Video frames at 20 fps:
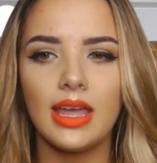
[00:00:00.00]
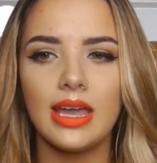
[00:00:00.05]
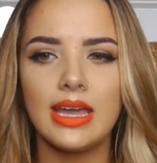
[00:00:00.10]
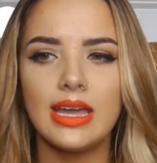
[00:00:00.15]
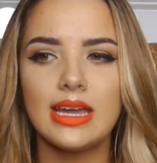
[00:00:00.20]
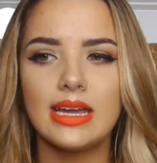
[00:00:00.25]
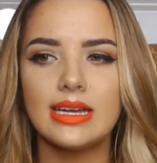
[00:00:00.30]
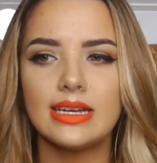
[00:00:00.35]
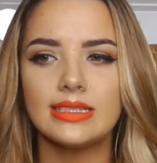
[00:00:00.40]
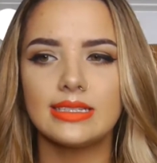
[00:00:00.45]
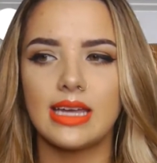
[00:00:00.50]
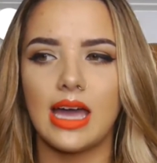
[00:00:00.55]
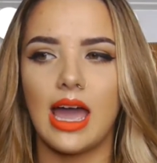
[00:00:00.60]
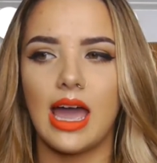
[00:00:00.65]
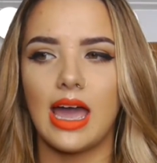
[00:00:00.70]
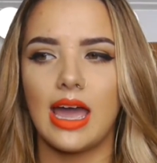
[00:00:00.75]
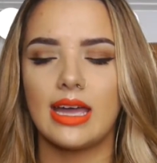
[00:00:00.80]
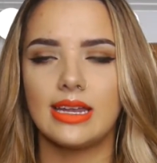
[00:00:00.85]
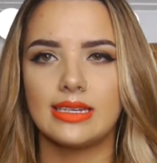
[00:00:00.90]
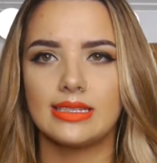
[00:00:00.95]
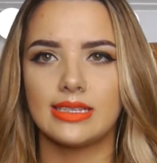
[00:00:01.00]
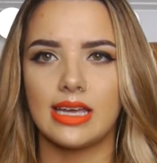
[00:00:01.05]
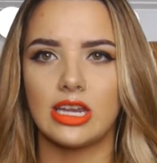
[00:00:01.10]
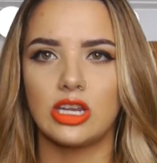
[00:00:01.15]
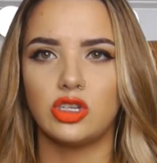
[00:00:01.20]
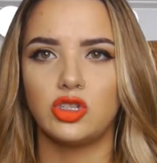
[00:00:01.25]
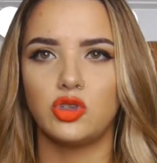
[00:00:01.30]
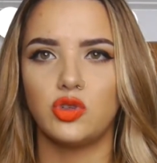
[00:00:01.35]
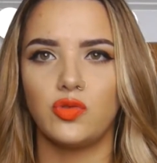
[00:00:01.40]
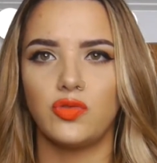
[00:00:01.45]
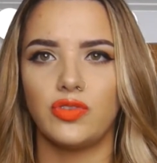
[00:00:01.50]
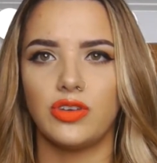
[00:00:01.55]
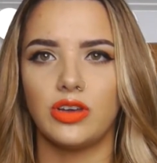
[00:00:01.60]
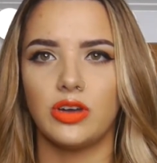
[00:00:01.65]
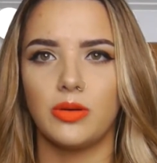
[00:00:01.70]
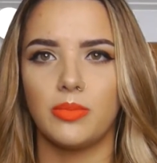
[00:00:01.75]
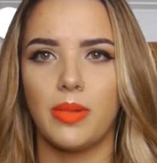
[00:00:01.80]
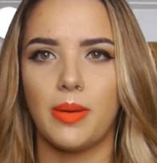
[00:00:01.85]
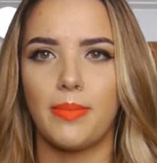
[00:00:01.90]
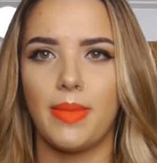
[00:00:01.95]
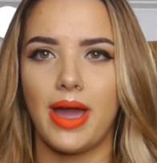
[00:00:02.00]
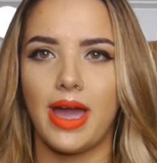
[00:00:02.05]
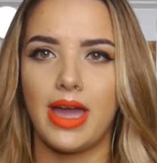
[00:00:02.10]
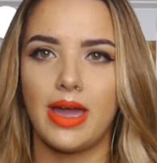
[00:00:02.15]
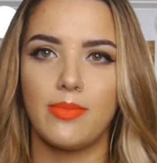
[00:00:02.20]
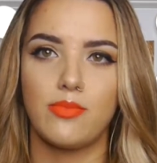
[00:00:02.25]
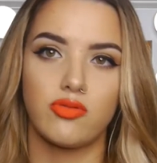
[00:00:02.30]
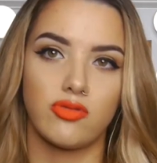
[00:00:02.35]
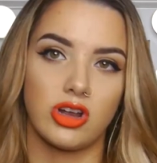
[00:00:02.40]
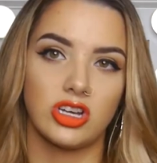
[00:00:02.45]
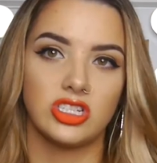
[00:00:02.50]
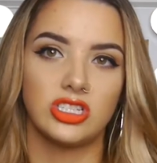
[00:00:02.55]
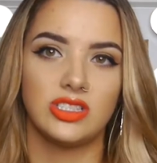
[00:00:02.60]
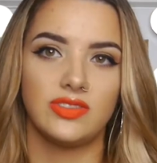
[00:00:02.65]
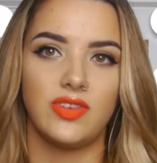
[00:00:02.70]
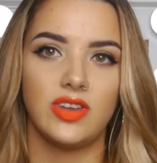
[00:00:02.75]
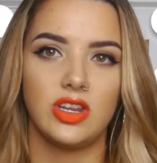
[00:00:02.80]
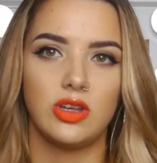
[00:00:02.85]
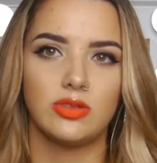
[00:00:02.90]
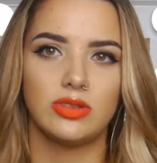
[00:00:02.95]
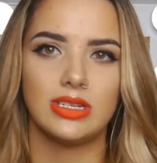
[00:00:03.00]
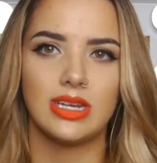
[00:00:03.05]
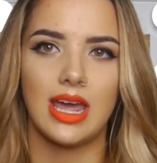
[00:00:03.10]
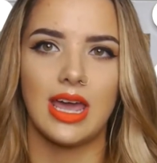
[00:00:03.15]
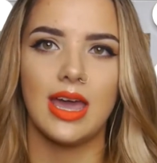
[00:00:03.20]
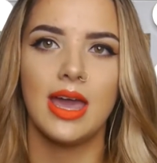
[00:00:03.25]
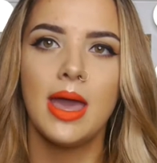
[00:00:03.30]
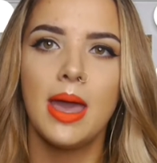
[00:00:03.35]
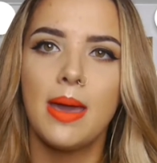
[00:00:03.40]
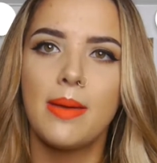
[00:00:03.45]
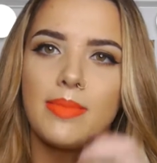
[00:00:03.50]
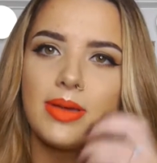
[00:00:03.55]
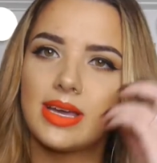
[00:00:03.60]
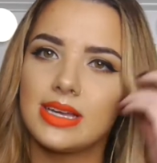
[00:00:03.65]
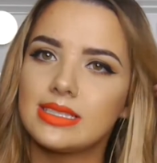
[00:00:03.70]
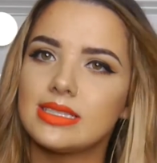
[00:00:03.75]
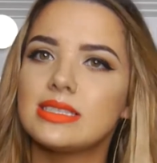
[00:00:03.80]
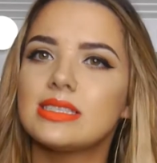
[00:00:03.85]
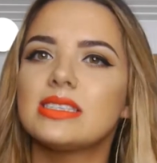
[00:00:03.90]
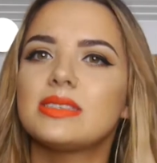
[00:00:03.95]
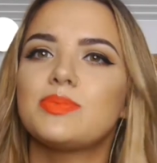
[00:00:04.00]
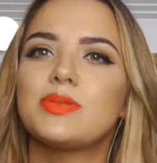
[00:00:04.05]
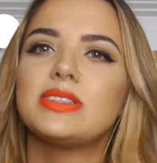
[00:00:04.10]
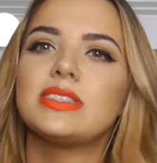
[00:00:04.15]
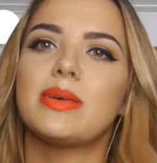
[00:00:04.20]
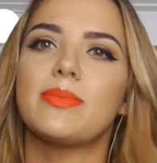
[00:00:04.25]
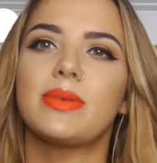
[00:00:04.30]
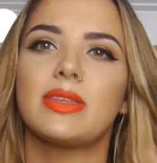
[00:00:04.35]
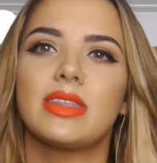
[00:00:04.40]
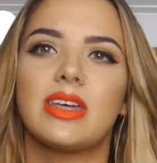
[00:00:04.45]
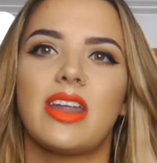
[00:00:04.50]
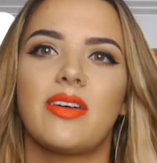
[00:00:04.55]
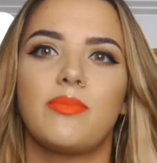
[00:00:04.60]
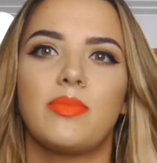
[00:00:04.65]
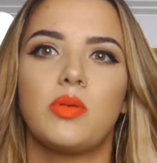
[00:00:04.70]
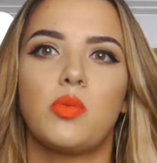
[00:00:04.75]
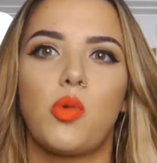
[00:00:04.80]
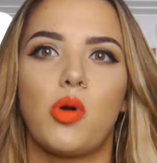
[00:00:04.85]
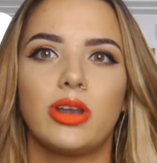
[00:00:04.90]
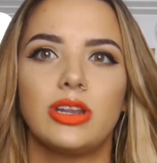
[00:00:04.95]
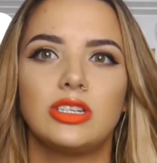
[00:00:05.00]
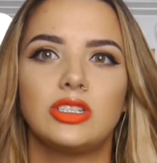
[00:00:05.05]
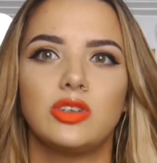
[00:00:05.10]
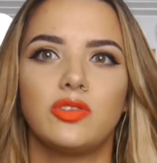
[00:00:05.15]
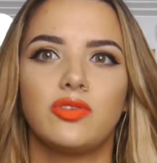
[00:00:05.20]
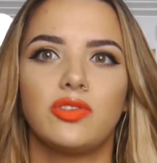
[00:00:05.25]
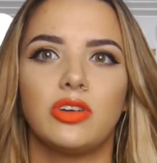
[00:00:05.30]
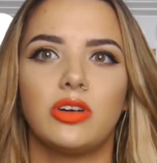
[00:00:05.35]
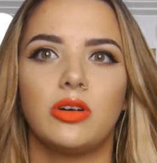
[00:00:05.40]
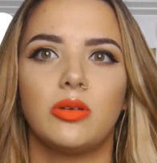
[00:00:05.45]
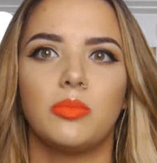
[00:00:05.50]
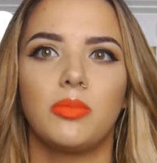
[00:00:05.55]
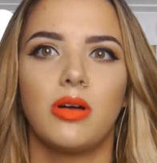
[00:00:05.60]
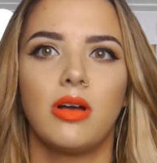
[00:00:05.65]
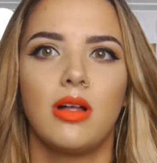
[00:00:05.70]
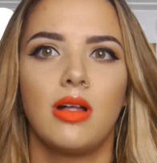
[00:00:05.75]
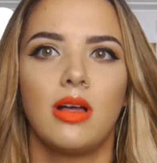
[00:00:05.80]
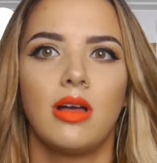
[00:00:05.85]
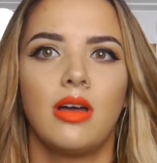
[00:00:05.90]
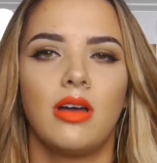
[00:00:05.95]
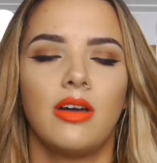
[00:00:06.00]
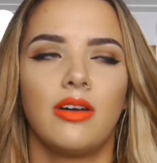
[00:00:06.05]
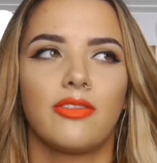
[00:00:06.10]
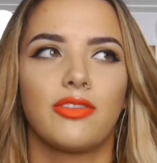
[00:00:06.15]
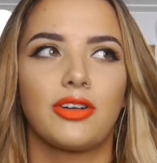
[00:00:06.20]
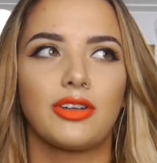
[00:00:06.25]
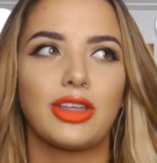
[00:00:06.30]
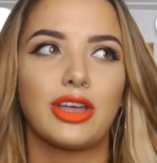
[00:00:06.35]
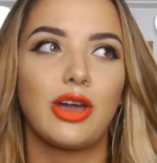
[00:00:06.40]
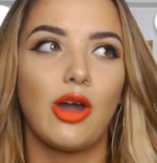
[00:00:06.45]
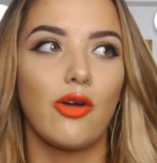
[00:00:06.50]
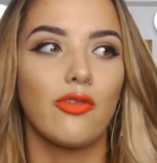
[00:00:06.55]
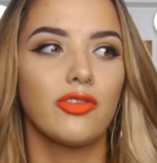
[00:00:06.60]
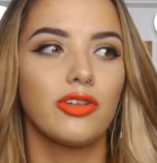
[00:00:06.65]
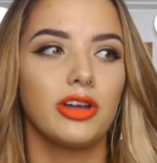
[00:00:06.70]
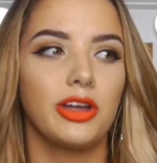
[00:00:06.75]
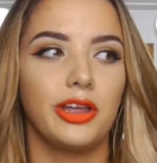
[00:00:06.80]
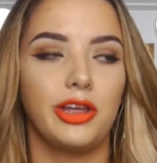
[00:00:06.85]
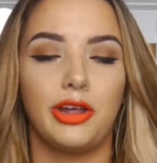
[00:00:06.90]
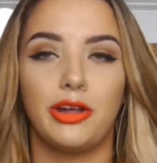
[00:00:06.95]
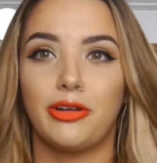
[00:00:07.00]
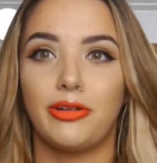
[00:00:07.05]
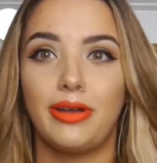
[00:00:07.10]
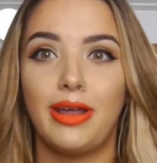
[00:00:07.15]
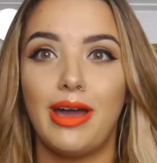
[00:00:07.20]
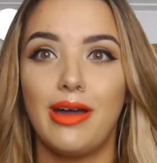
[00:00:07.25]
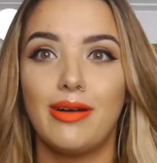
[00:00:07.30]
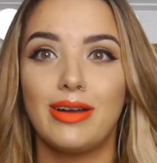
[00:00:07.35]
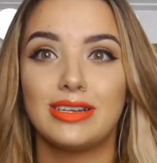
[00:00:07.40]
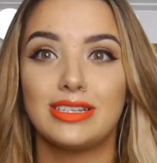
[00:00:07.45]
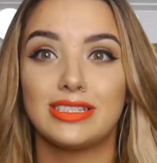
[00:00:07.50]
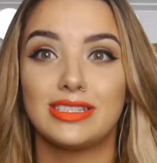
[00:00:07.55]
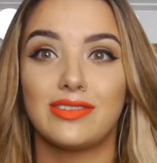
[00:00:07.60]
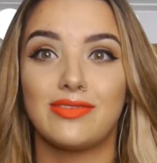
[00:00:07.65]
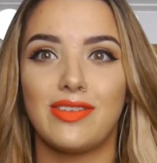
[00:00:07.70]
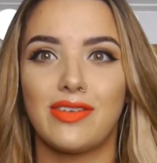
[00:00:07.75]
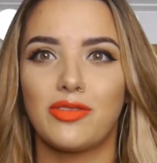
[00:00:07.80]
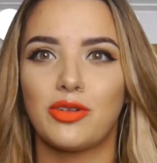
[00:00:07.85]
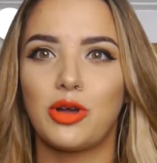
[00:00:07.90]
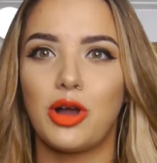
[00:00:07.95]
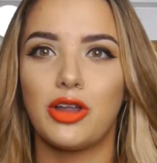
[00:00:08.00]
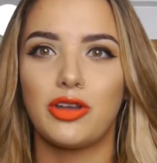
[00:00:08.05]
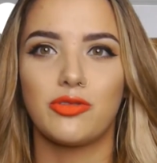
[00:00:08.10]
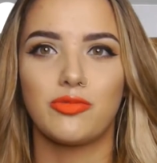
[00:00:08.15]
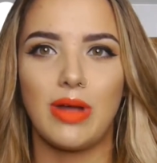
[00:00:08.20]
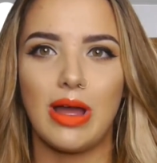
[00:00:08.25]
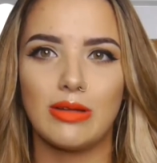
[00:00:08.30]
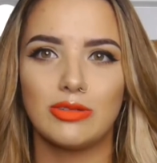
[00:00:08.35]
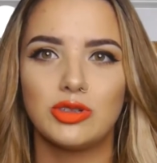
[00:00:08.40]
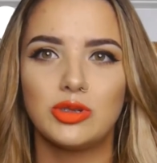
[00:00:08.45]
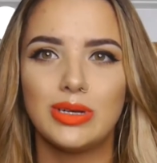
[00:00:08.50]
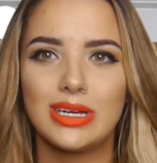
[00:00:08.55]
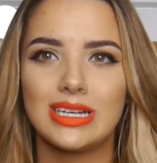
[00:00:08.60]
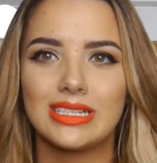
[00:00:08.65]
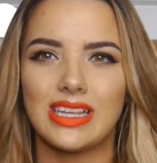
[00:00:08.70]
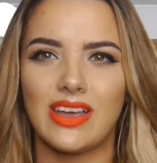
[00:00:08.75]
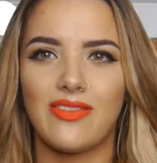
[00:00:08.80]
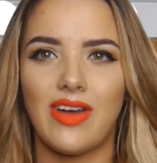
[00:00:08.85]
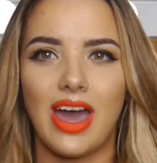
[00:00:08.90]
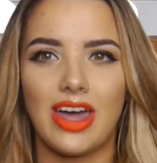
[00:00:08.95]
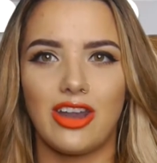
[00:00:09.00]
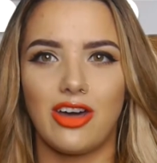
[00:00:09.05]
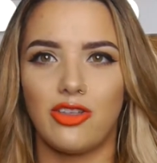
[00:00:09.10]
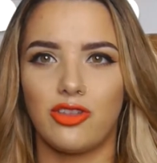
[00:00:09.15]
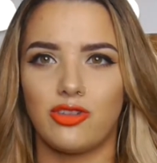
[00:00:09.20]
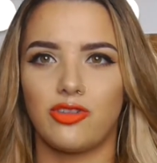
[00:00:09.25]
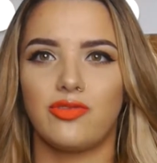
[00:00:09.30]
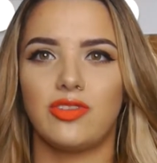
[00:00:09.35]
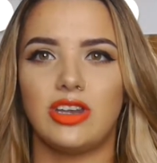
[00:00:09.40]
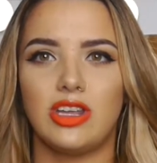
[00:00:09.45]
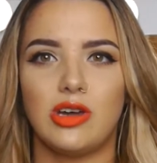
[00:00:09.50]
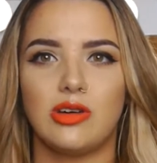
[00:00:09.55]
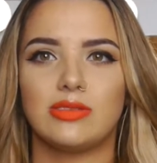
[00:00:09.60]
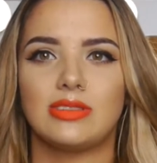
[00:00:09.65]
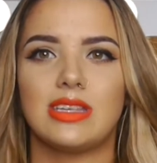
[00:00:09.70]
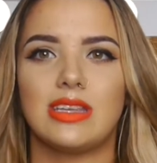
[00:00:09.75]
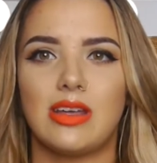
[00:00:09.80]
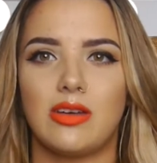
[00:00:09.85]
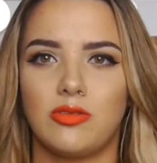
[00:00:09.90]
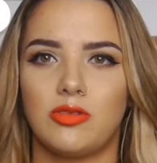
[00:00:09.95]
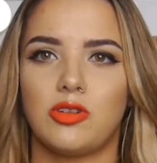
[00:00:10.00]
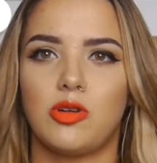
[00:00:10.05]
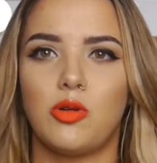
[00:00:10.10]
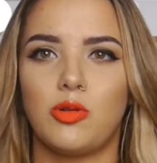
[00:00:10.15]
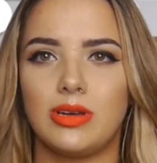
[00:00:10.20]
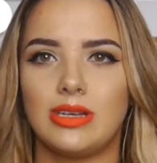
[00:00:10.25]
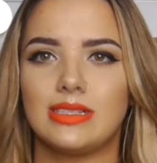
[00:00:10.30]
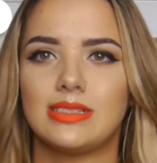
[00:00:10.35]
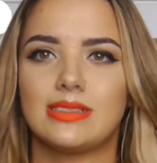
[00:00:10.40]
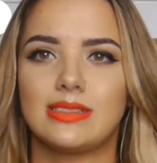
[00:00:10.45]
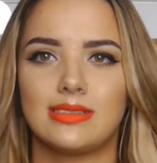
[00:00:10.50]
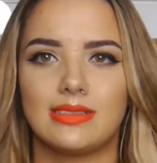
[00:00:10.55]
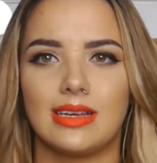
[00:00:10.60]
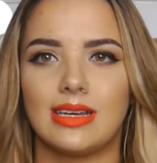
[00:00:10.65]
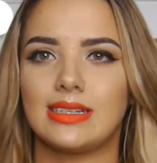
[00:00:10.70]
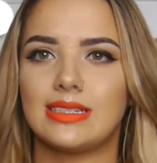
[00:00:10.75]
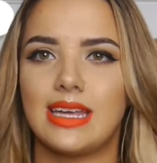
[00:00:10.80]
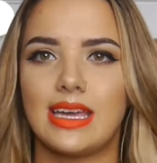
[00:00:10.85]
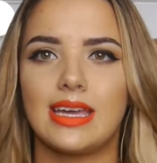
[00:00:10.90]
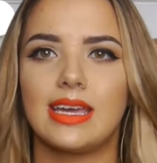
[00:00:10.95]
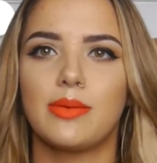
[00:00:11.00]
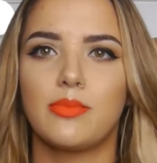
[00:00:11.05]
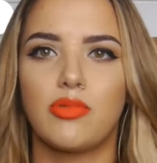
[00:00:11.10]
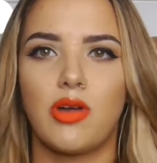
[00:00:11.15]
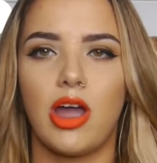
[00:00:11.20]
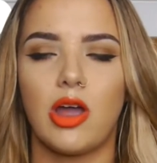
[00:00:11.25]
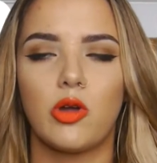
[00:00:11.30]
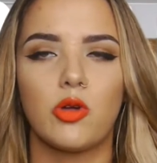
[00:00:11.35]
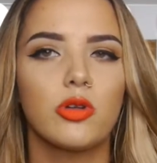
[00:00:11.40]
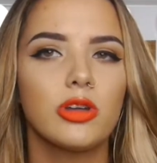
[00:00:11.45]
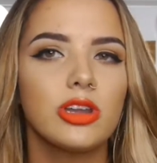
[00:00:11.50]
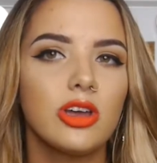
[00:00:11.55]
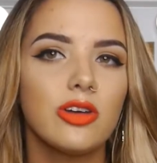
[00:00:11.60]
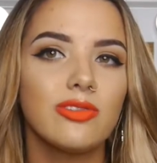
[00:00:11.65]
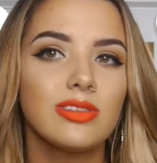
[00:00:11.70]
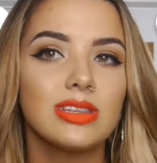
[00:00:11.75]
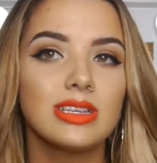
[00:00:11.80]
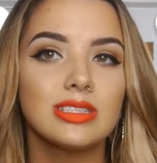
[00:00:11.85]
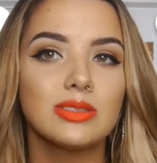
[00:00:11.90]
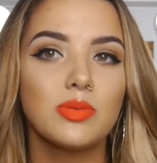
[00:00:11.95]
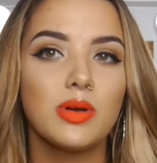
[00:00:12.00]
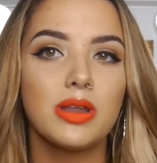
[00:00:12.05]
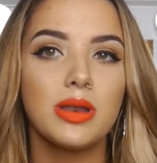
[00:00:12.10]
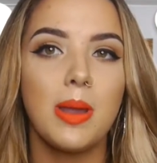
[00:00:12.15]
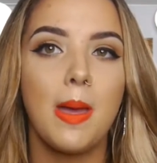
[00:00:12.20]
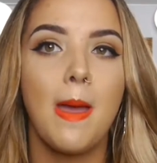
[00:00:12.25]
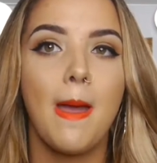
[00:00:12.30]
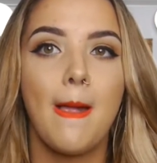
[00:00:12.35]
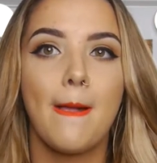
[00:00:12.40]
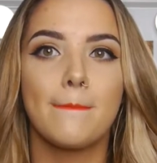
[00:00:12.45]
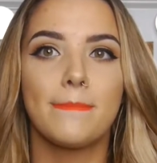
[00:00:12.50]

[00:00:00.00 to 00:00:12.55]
And I decided to film my brushes video today because this has been something that I've been wanting to film for like over a year now. I just have never gotten around to it because I've had other videos that are always like taking priority over this one.